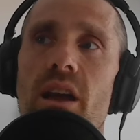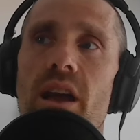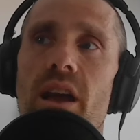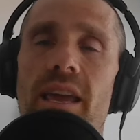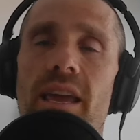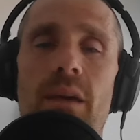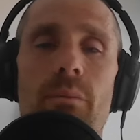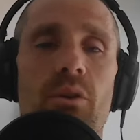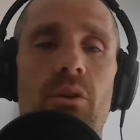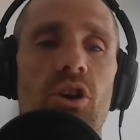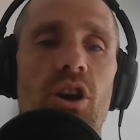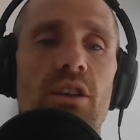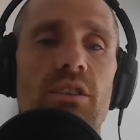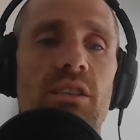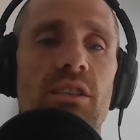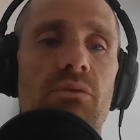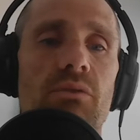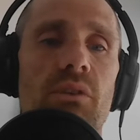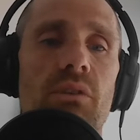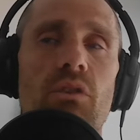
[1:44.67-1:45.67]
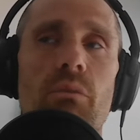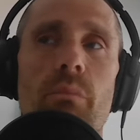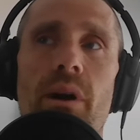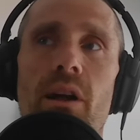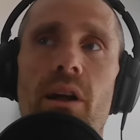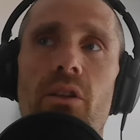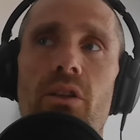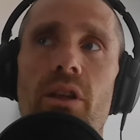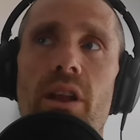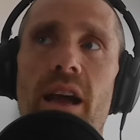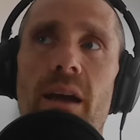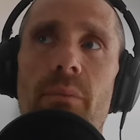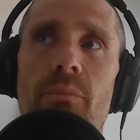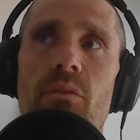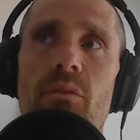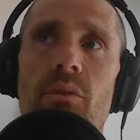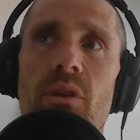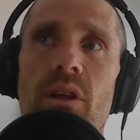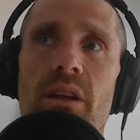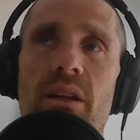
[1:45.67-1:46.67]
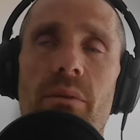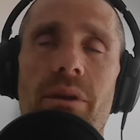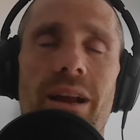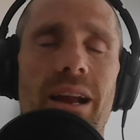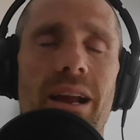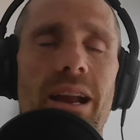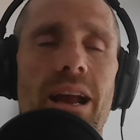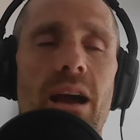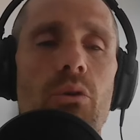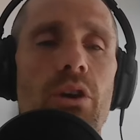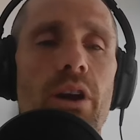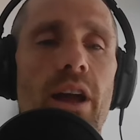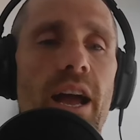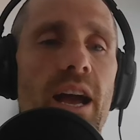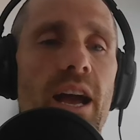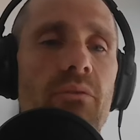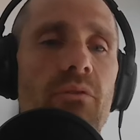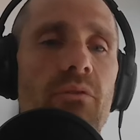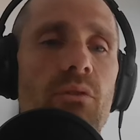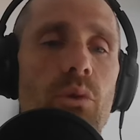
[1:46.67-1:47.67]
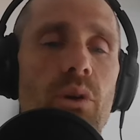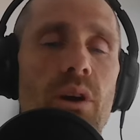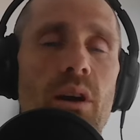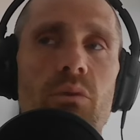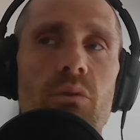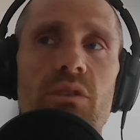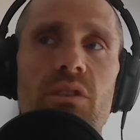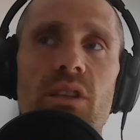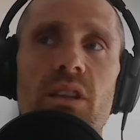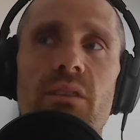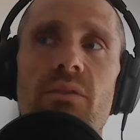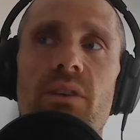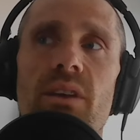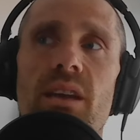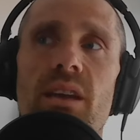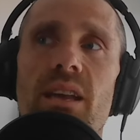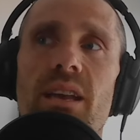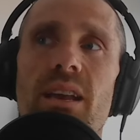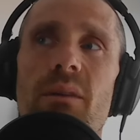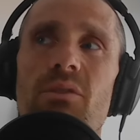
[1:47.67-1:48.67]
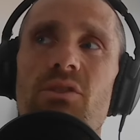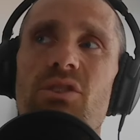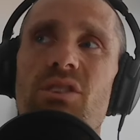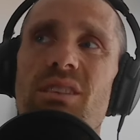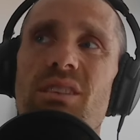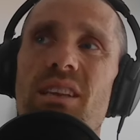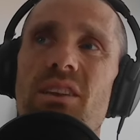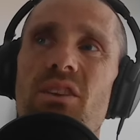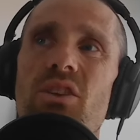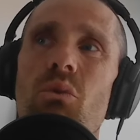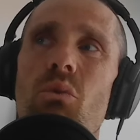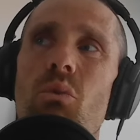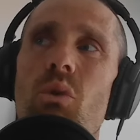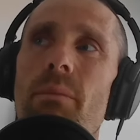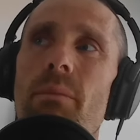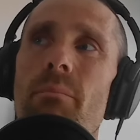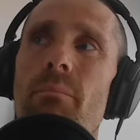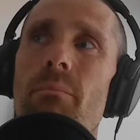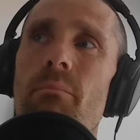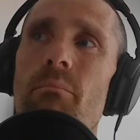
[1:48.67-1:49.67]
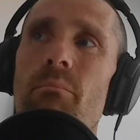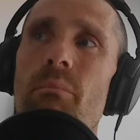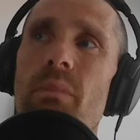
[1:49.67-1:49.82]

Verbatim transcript: I came across this 50 miler that happened to be like about like an hour and a half from where I was living. And I was just like, you know what?